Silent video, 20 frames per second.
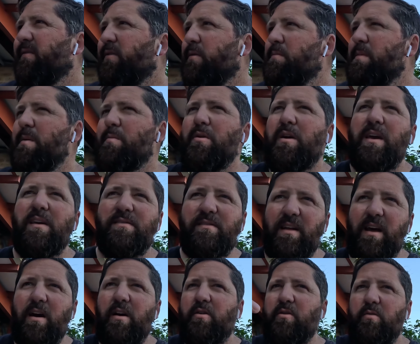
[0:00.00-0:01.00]
from memory
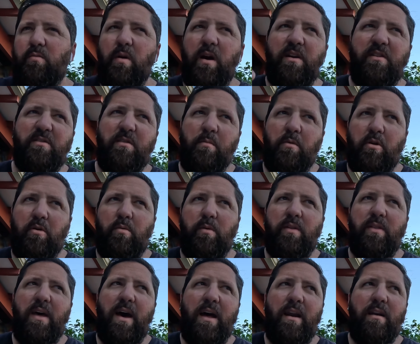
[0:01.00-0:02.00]
yesterday I could reach them all with
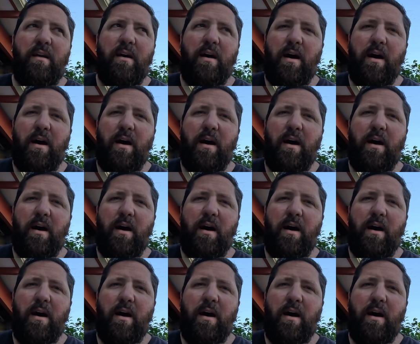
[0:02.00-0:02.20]
that.